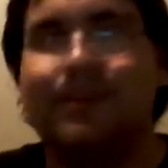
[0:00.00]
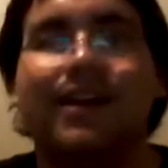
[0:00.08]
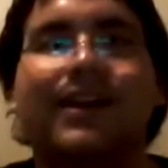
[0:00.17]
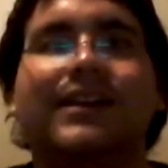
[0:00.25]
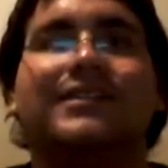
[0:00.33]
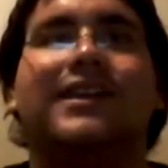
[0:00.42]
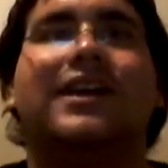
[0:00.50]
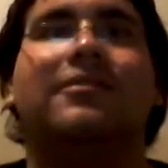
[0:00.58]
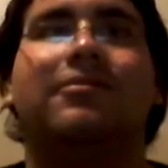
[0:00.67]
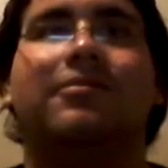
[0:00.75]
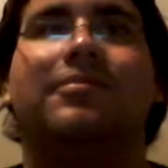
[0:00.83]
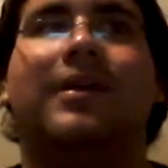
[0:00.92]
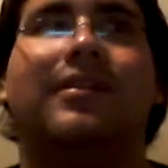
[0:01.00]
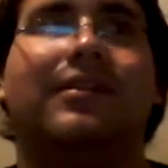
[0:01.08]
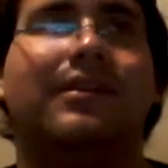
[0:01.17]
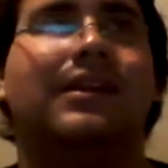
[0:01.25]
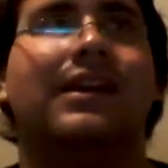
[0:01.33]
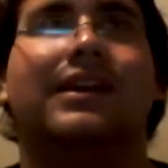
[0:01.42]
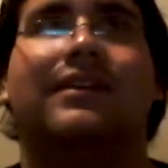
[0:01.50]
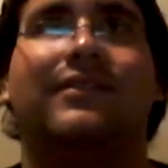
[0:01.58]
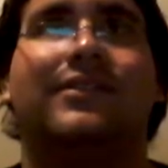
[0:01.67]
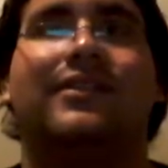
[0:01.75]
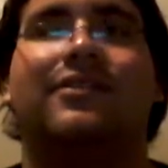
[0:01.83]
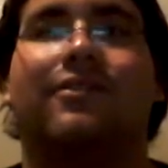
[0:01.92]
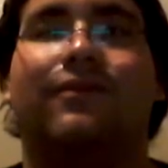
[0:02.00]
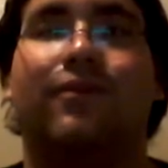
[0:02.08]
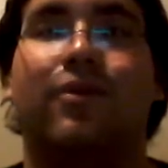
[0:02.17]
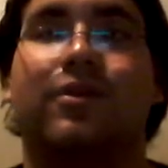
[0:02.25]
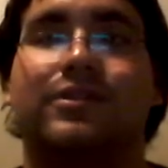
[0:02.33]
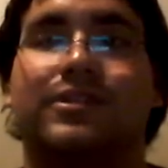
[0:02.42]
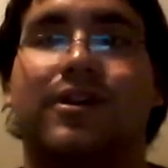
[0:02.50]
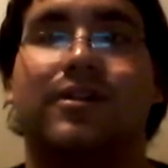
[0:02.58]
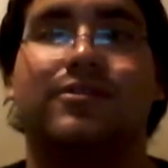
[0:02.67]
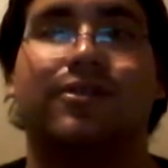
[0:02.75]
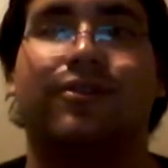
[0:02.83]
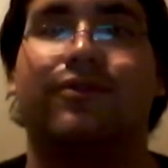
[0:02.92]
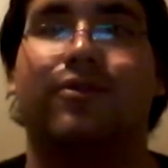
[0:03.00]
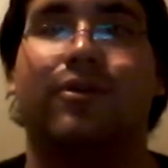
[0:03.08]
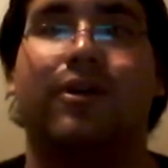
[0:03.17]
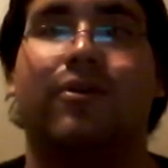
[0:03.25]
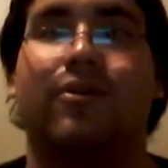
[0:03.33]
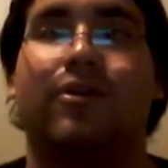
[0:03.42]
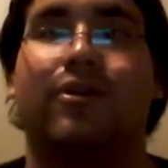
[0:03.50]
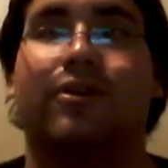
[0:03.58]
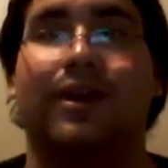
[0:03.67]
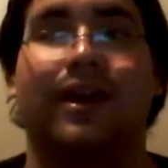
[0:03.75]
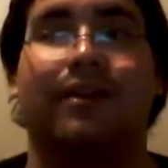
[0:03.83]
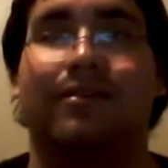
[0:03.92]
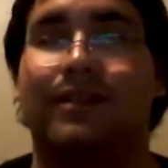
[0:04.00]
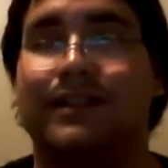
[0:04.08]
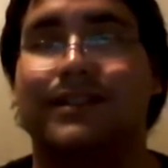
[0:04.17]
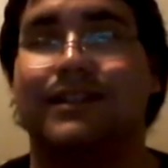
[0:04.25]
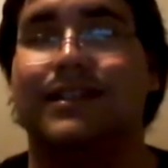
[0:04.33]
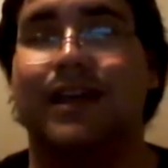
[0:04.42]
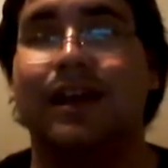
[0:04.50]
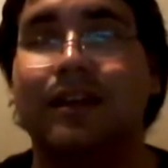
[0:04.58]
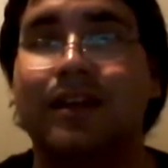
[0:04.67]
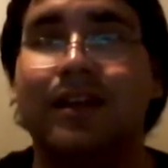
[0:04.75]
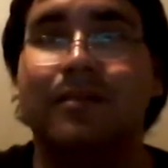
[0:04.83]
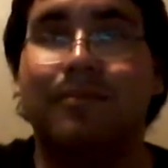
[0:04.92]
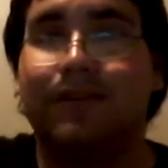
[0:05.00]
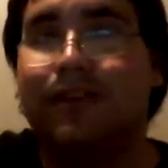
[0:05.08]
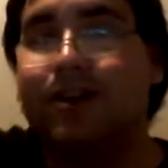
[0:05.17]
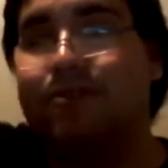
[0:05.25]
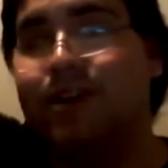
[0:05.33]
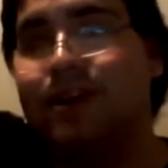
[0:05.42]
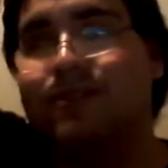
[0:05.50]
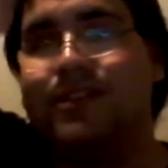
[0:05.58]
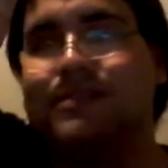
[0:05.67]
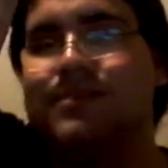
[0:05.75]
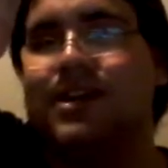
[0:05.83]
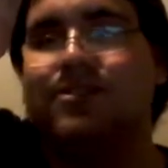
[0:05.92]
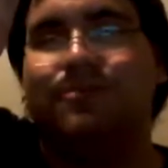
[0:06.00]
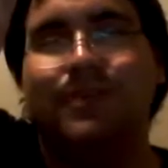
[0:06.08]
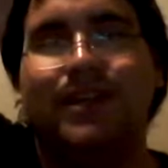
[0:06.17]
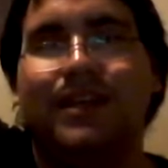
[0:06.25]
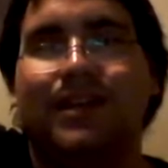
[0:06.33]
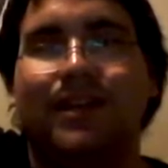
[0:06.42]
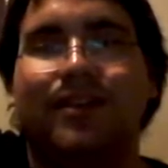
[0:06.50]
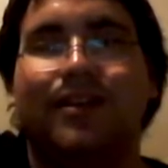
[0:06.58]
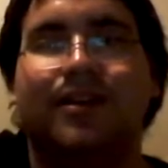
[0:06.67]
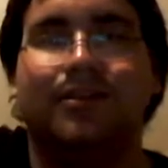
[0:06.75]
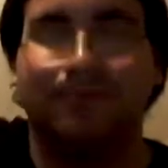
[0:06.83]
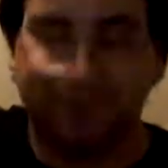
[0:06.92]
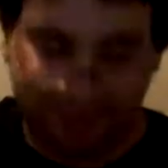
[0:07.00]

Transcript: Like I said, I would probably give this either four stars or four and a quarter. Yeah, as I said, my final rating for this match will be in the